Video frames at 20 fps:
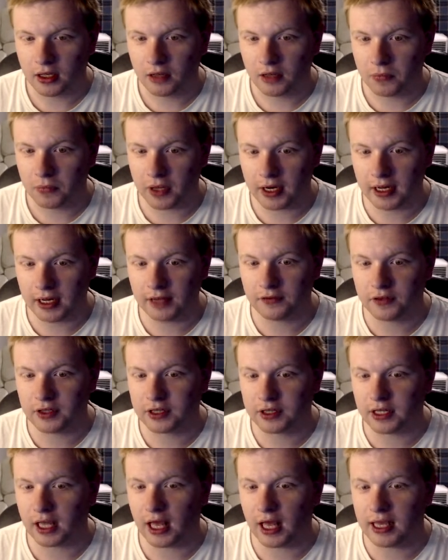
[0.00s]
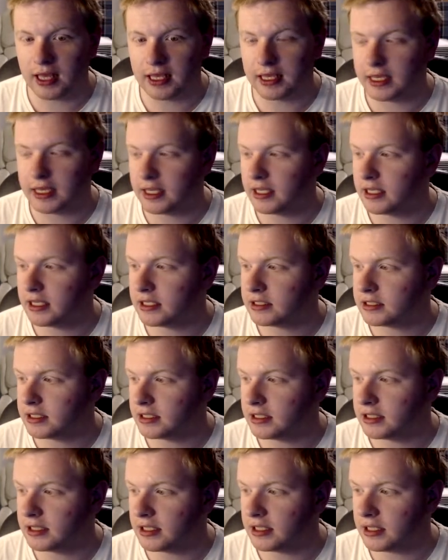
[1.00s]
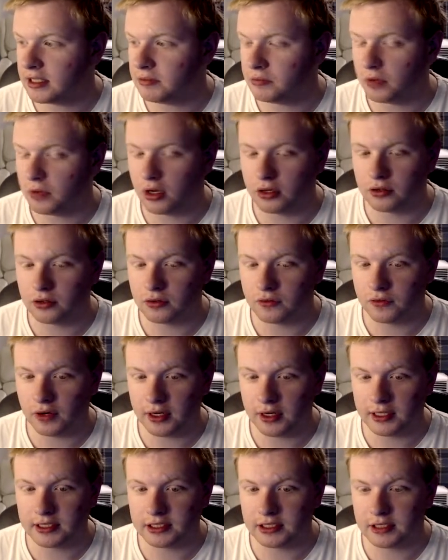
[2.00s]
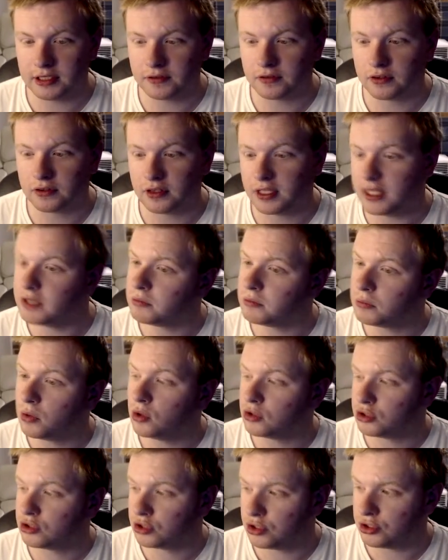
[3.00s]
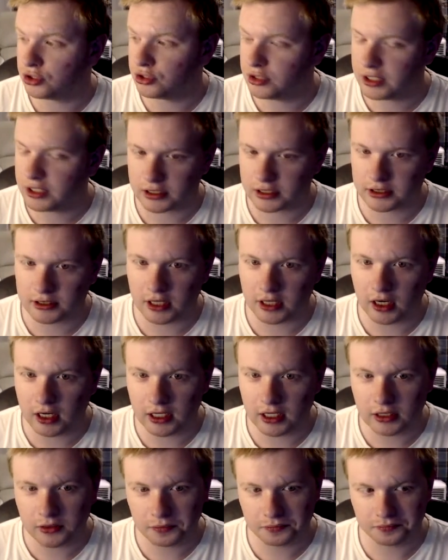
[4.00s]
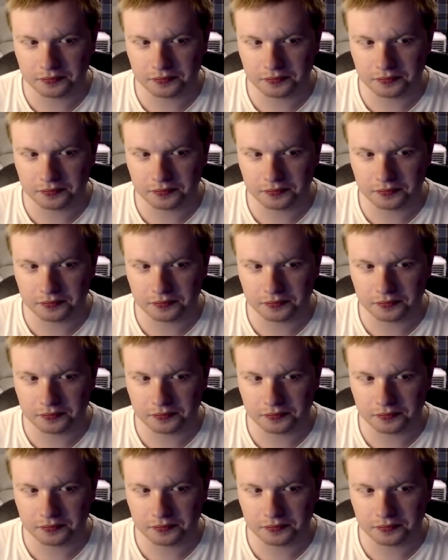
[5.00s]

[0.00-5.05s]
But even they did the model very differently, a more tunic style.